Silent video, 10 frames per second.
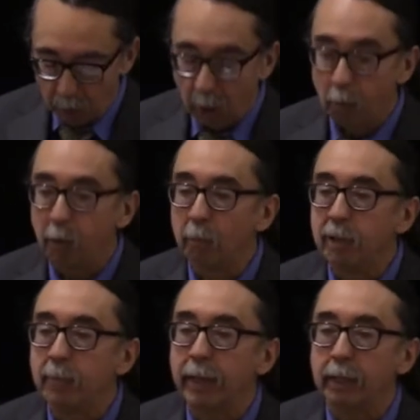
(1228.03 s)
of what
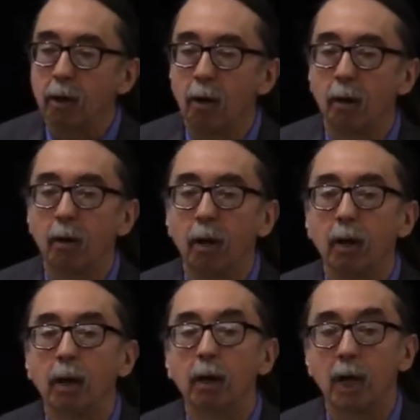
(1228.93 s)
we might call
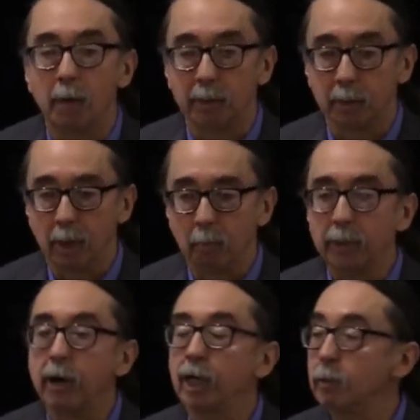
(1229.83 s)
common law. We
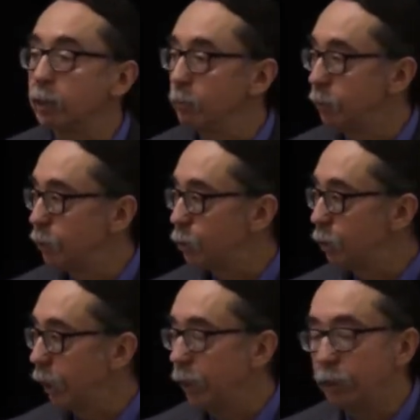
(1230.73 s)
talk about in
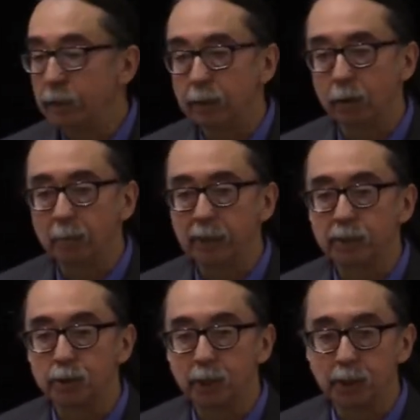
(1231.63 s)
Indian terms
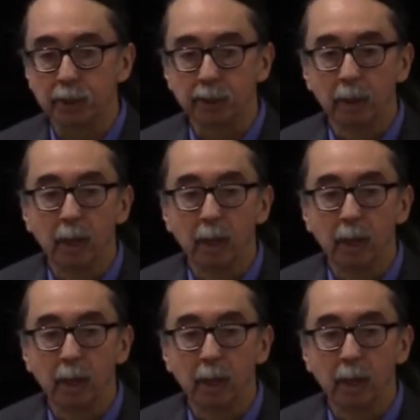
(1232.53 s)
as traditions,